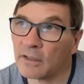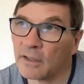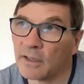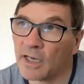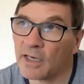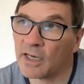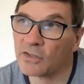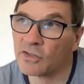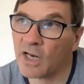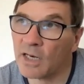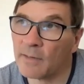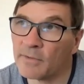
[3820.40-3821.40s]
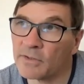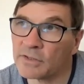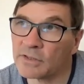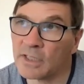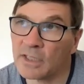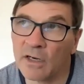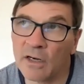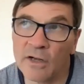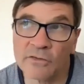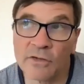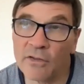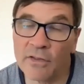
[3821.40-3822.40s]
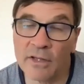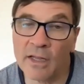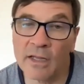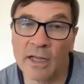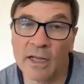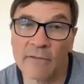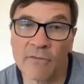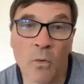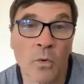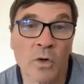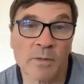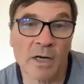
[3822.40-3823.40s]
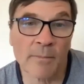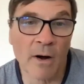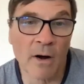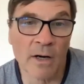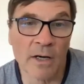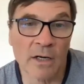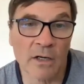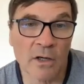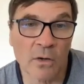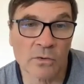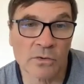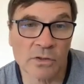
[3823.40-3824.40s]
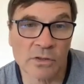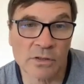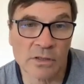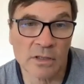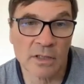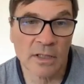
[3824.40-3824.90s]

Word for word: nat- natural elements in our lives. I think they they've always played a part in our cultures.